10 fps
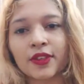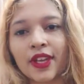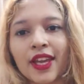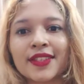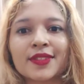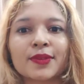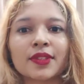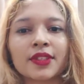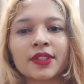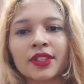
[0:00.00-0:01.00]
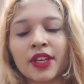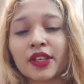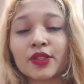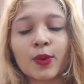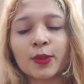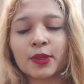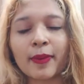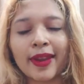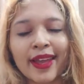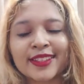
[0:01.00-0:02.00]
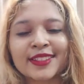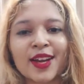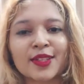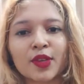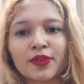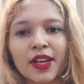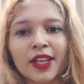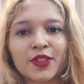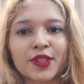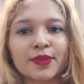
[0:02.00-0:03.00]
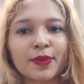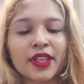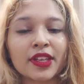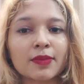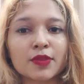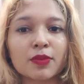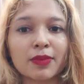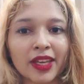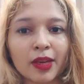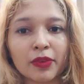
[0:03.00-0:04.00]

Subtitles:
You guys, there is going to be like tons of collections when it comes to makeup.